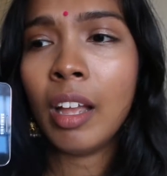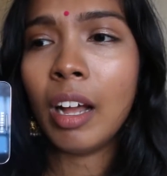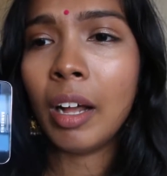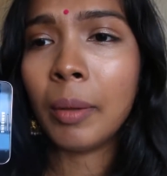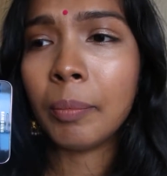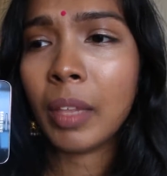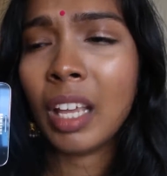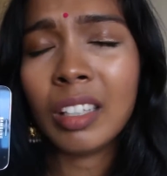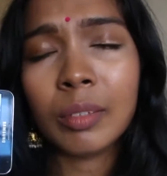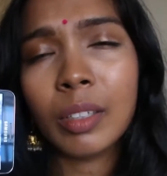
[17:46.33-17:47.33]

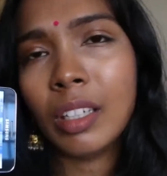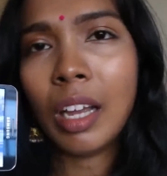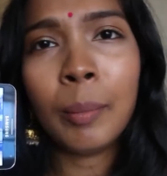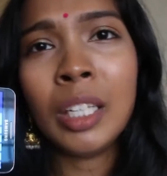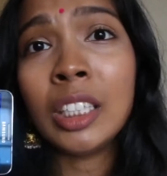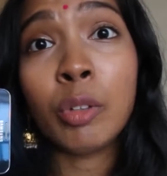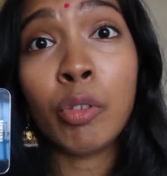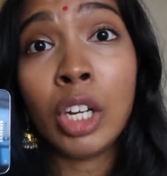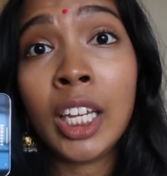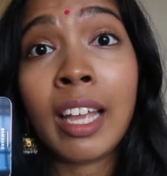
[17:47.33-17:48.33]
And I mean, he's a
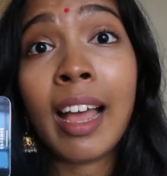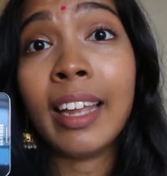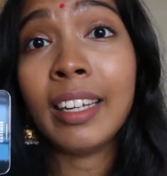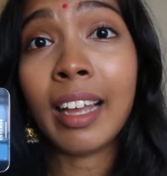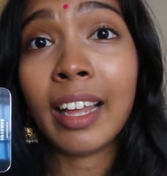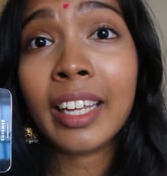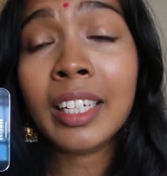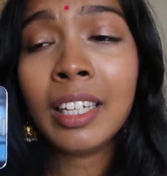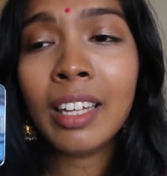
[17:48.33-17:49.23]
really kind guy,